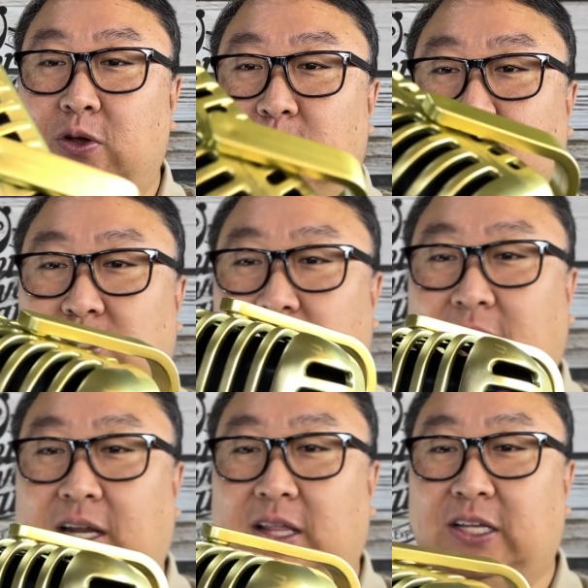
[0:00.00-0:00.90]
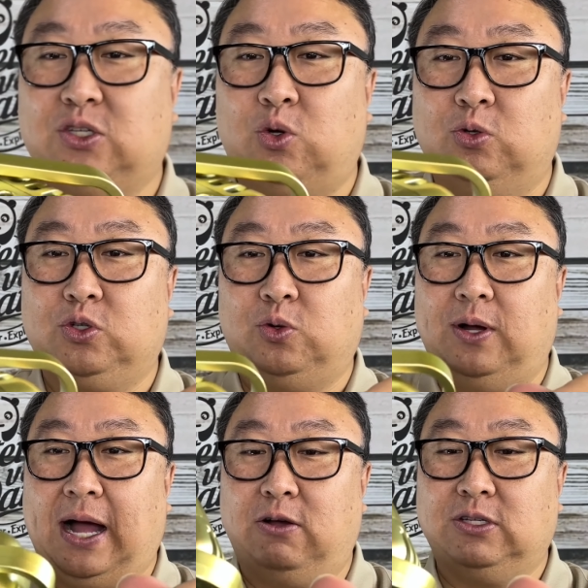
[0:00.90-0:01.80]
which is just kind of this old
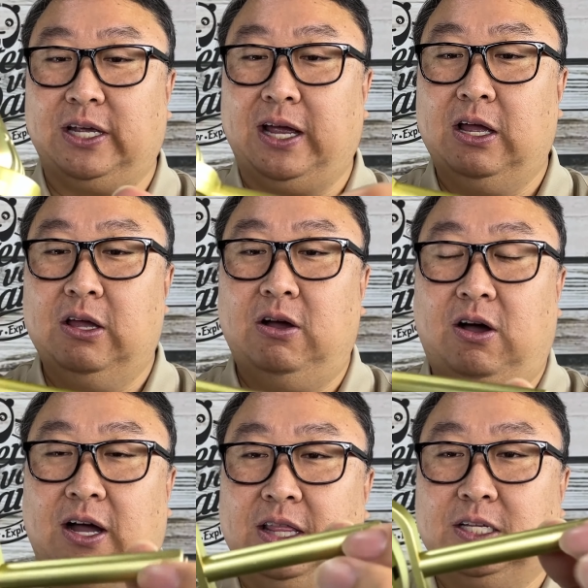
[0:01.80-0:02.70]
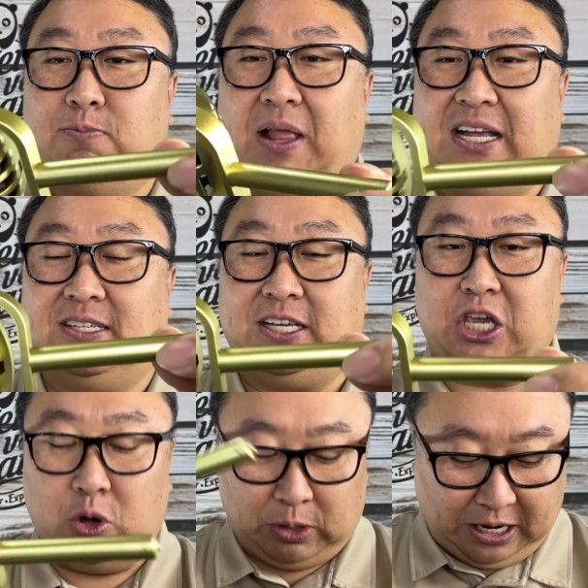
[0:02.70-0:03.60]
school housing on this plastic
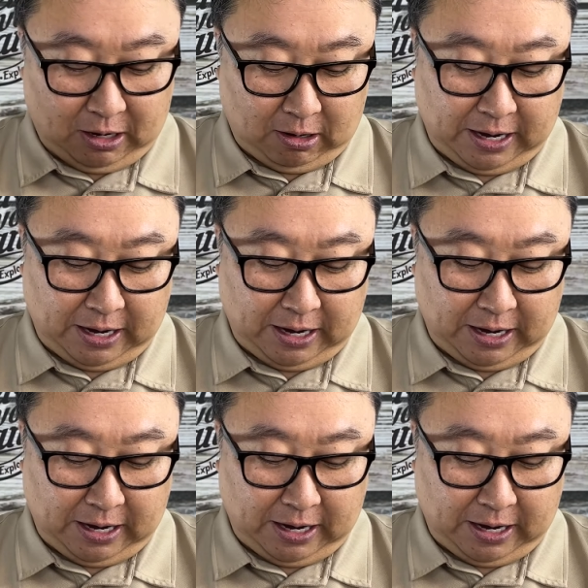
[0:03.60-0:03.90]
yoke here.